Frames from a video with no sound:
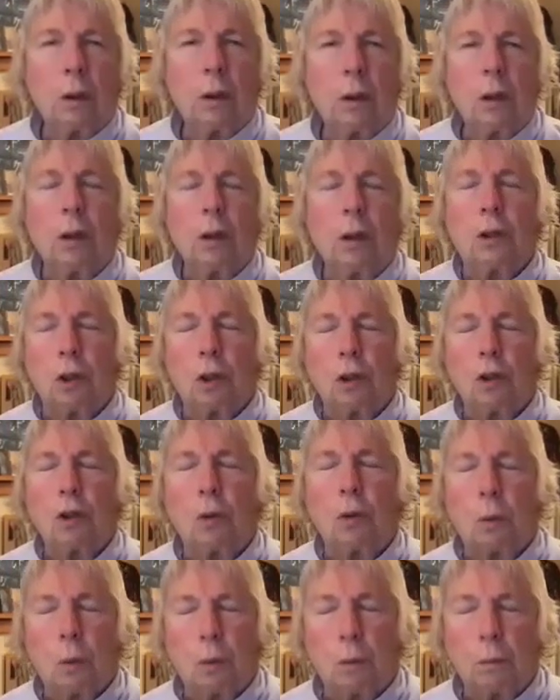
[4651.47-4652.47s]

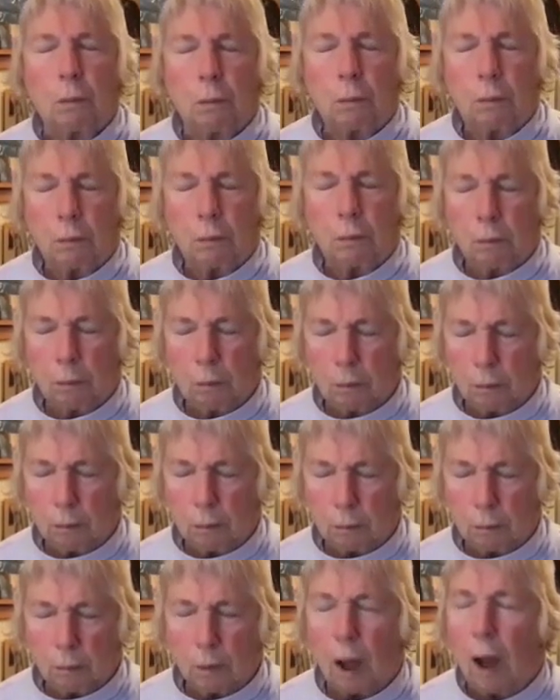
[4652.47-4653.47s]
continue.
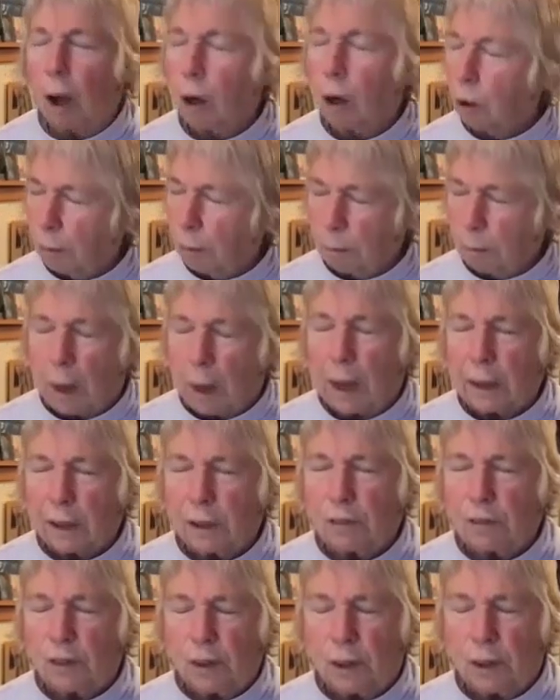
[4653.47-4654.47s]
I'll come back
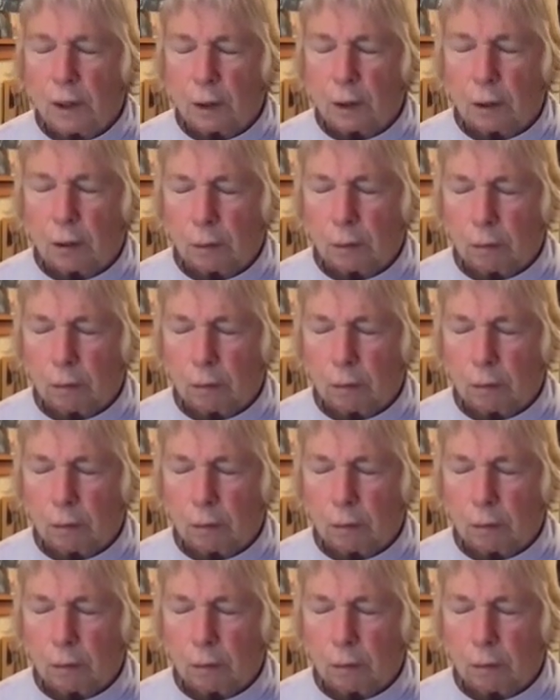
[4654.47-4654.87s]
if needed.